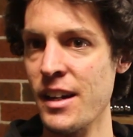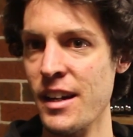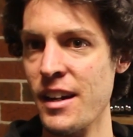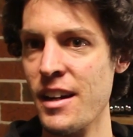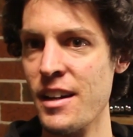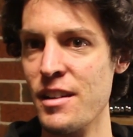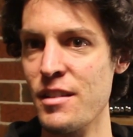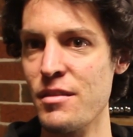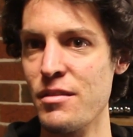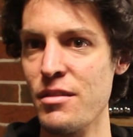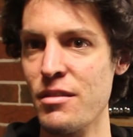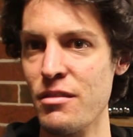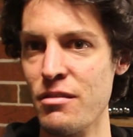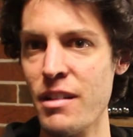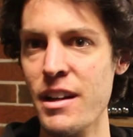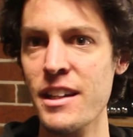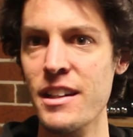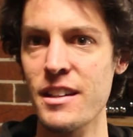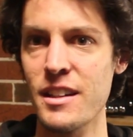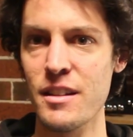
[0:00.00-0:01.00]
kind of
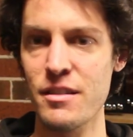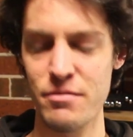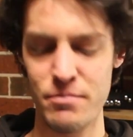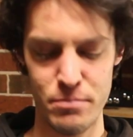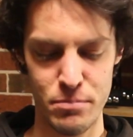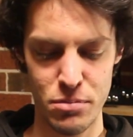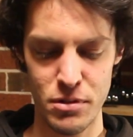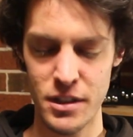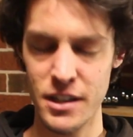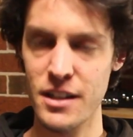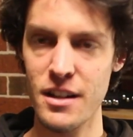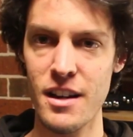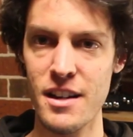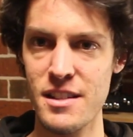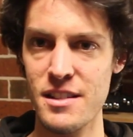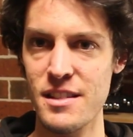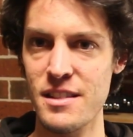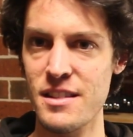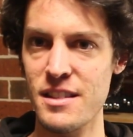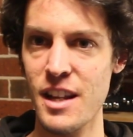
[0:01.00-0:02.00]
regular, pretty
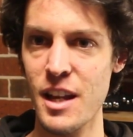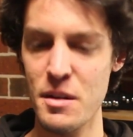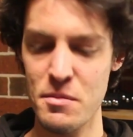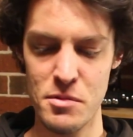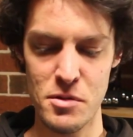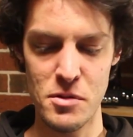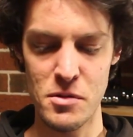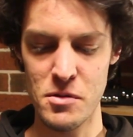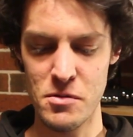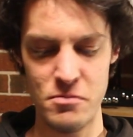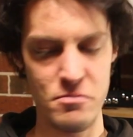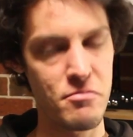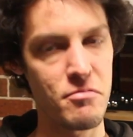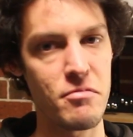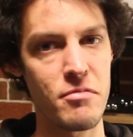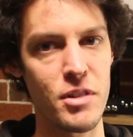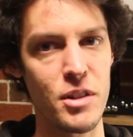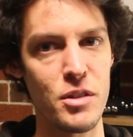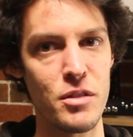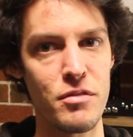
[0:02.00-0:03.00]
nice and stable,
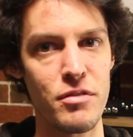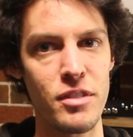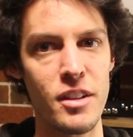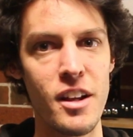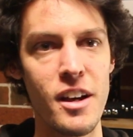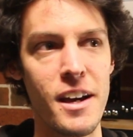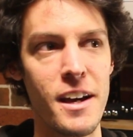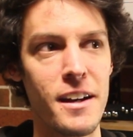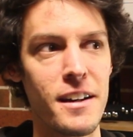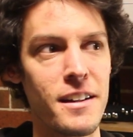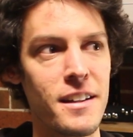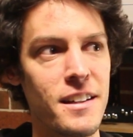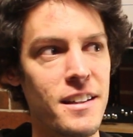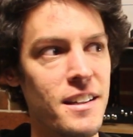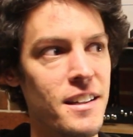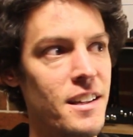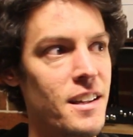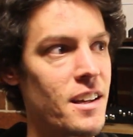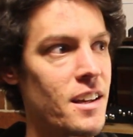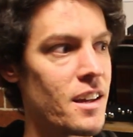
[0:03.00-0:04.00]
good flyer.
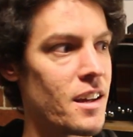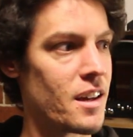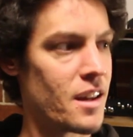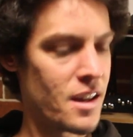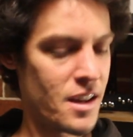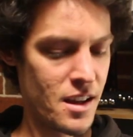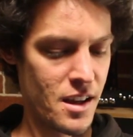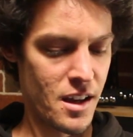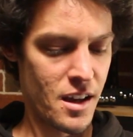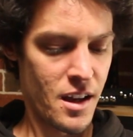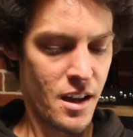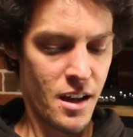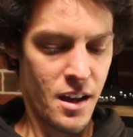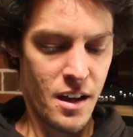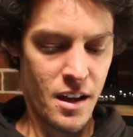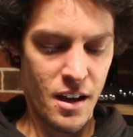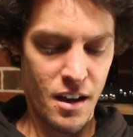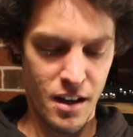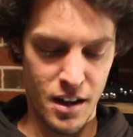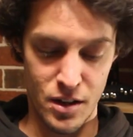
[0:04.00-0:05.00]

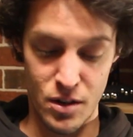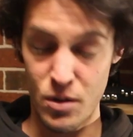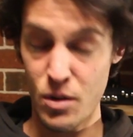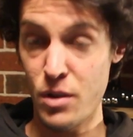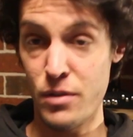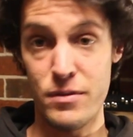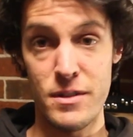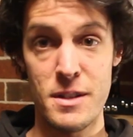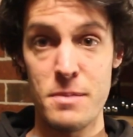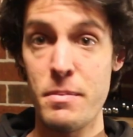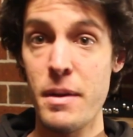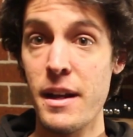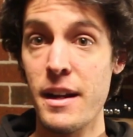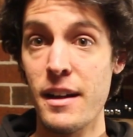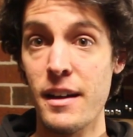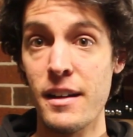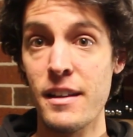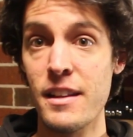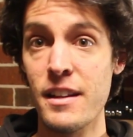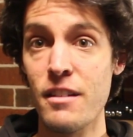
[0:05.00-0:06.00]
I don't know if it's
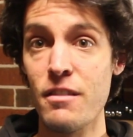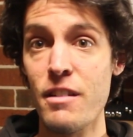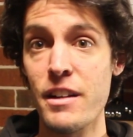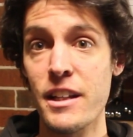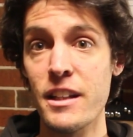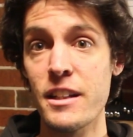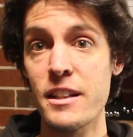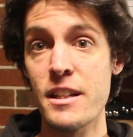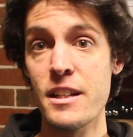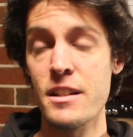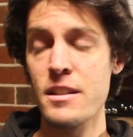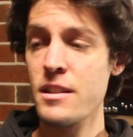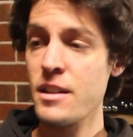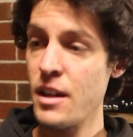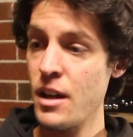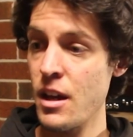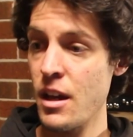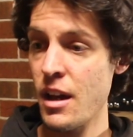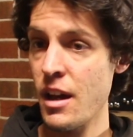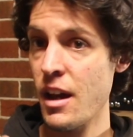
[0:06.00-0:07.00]
better than a regular disc.
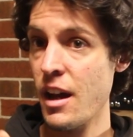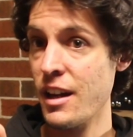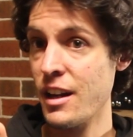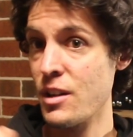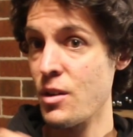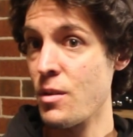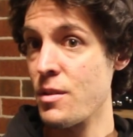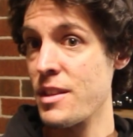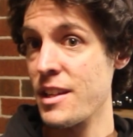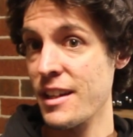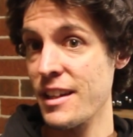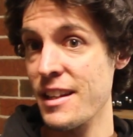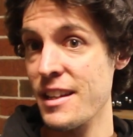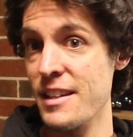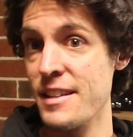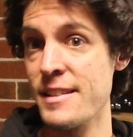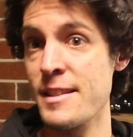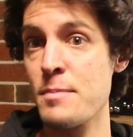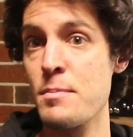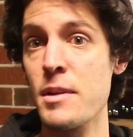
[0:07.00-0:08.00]
I don't think it
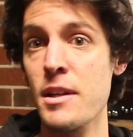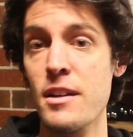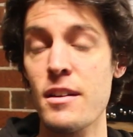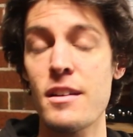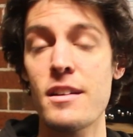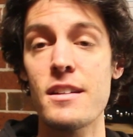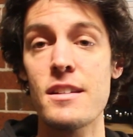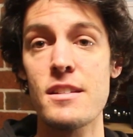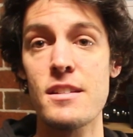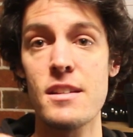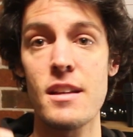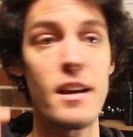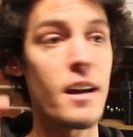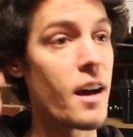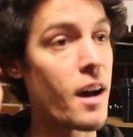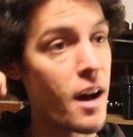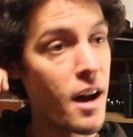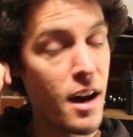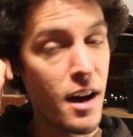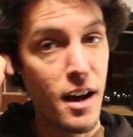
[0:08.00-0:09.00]
is, because
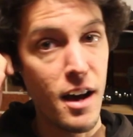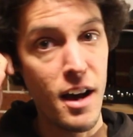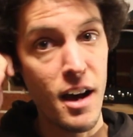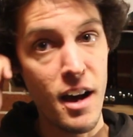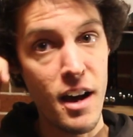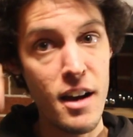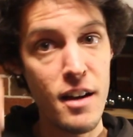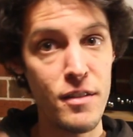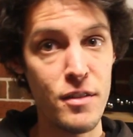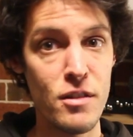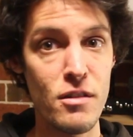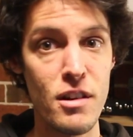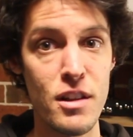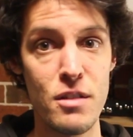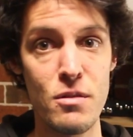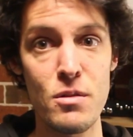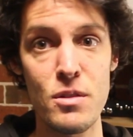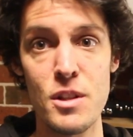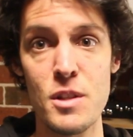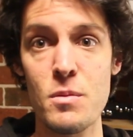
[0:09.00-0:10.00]
after I
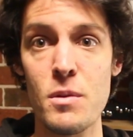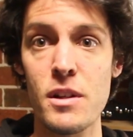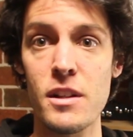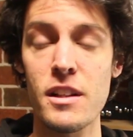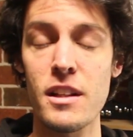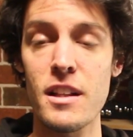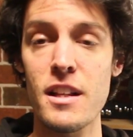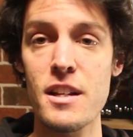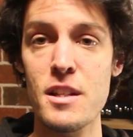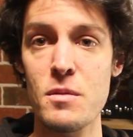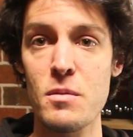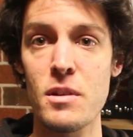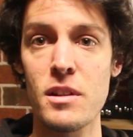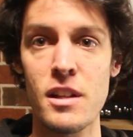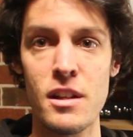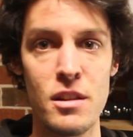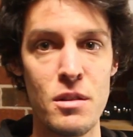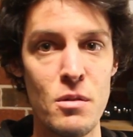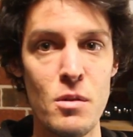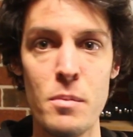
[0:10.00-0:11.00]
threw this one on the last one,
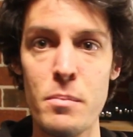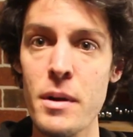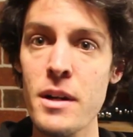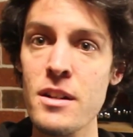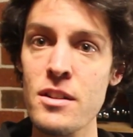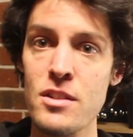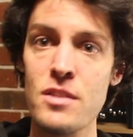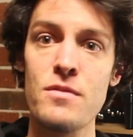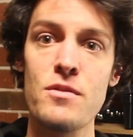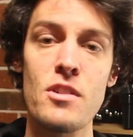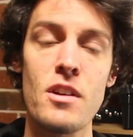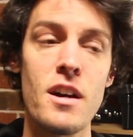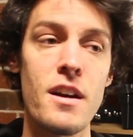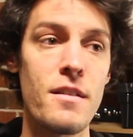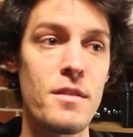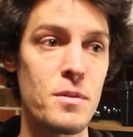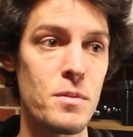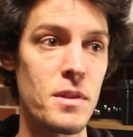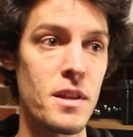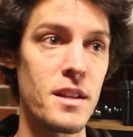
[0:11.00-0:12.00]
I threw a bunch of
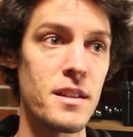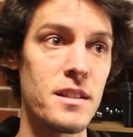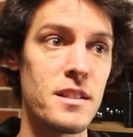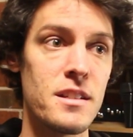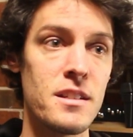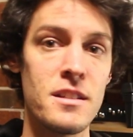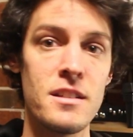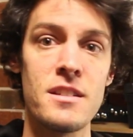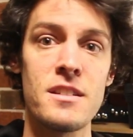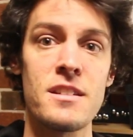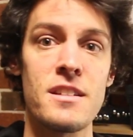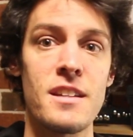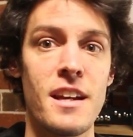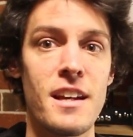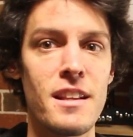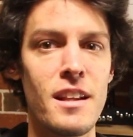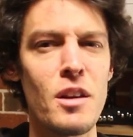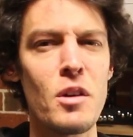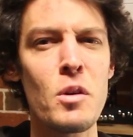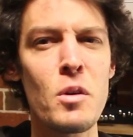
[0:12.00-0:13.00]
drives with other discs
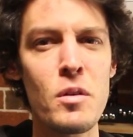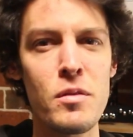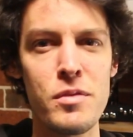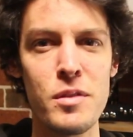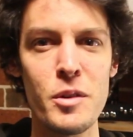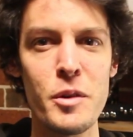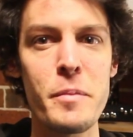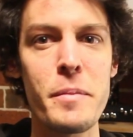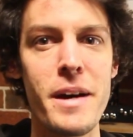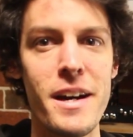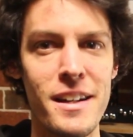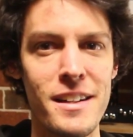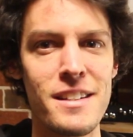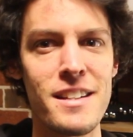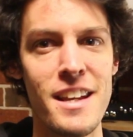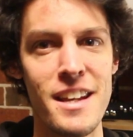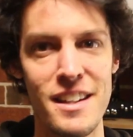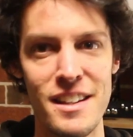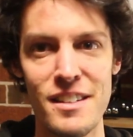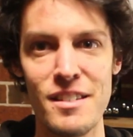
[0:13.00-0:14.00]
and they all flew about
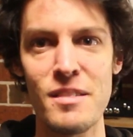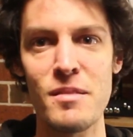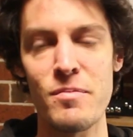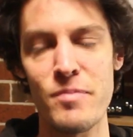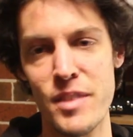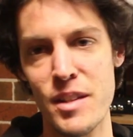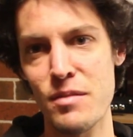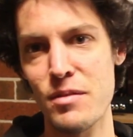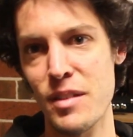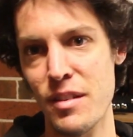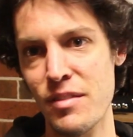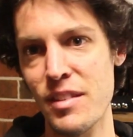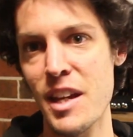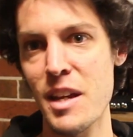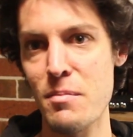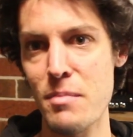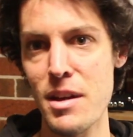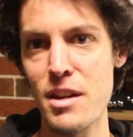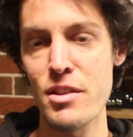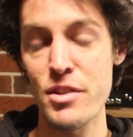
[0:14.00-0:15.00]
10 to
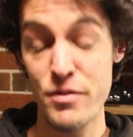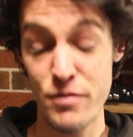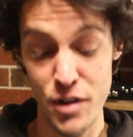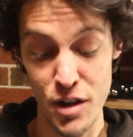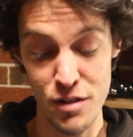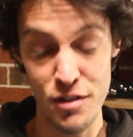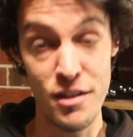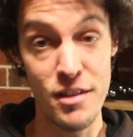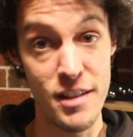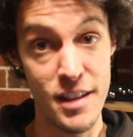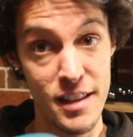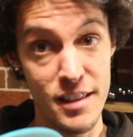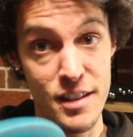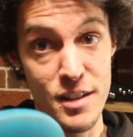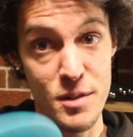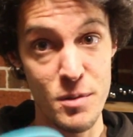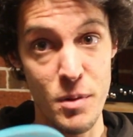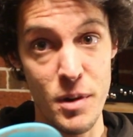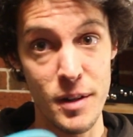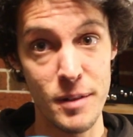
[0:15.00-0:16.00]
15 meters further than
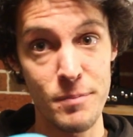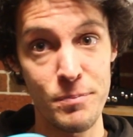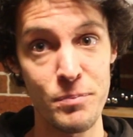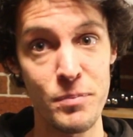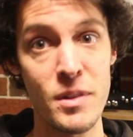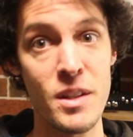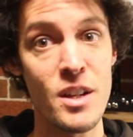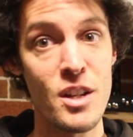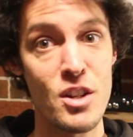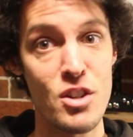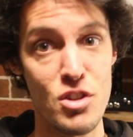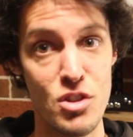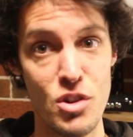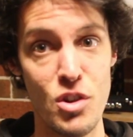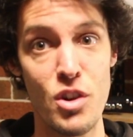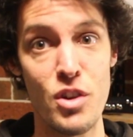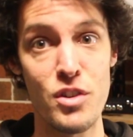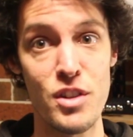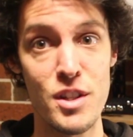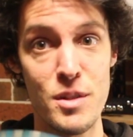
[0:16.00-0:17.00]
this one.
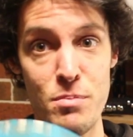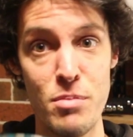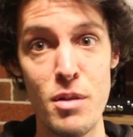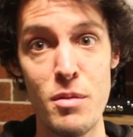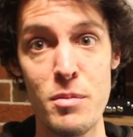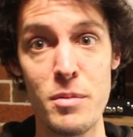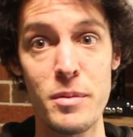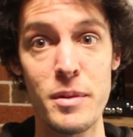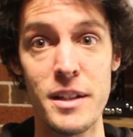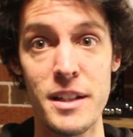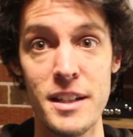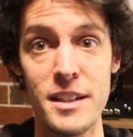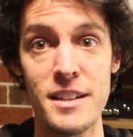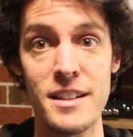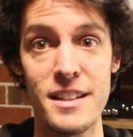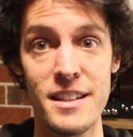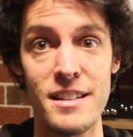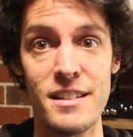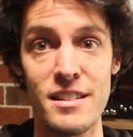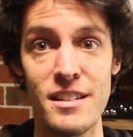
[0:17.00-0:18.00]
So this probably
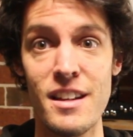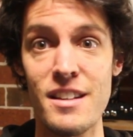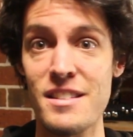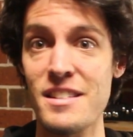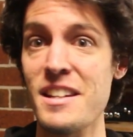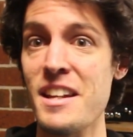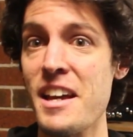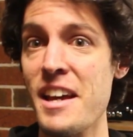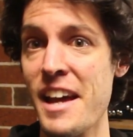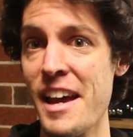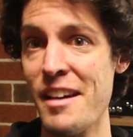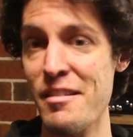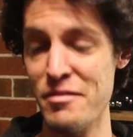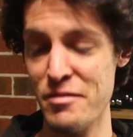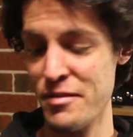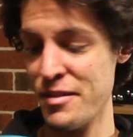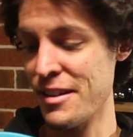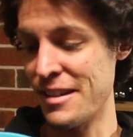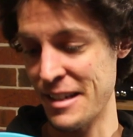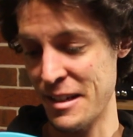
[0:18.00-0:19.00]
doesn't have
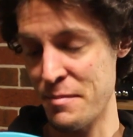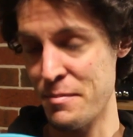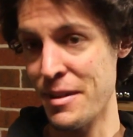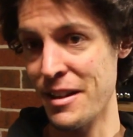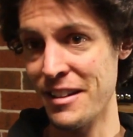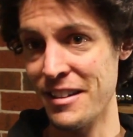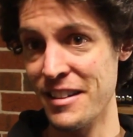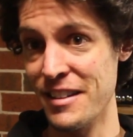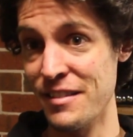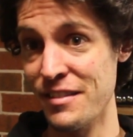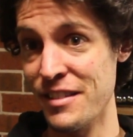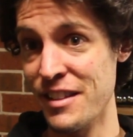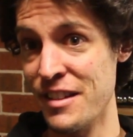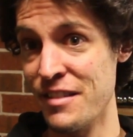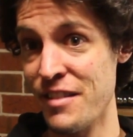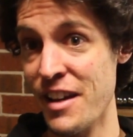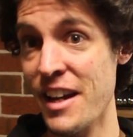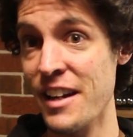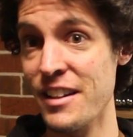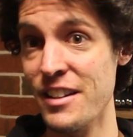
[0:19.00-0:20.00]
a competitive
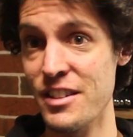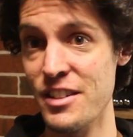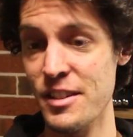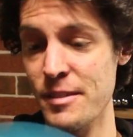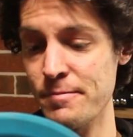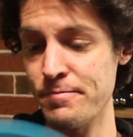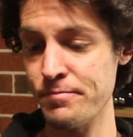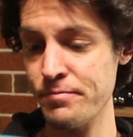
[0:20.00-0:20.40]
advantage